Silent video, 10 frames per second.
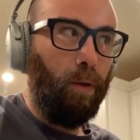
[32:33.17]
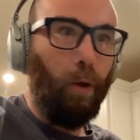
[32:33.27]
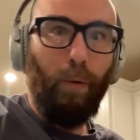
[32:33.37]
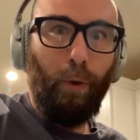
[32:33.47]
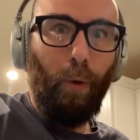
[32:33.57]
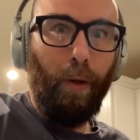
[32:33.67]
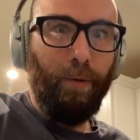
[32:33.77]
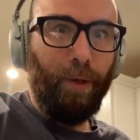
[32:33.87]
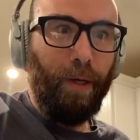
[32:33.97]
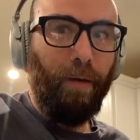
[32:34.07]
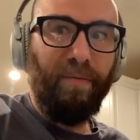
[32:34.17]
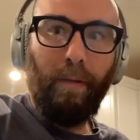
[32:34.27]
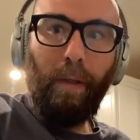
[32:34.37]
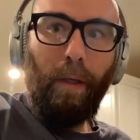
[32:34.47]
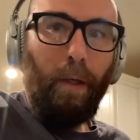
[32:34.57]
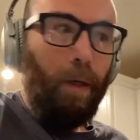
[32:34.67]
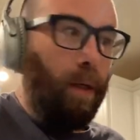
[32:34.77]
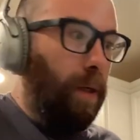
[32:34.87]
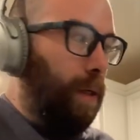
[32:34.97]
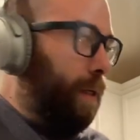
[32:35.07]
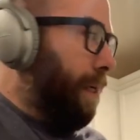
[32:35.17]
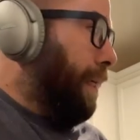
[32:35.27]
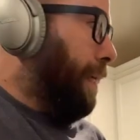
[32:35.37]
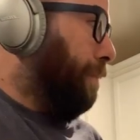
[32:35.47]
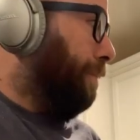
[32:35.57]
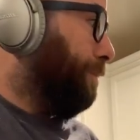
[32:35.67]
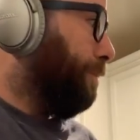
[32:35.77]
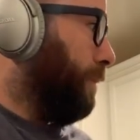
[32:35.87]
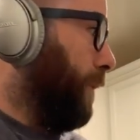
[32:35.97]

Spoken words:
go do other stuff. So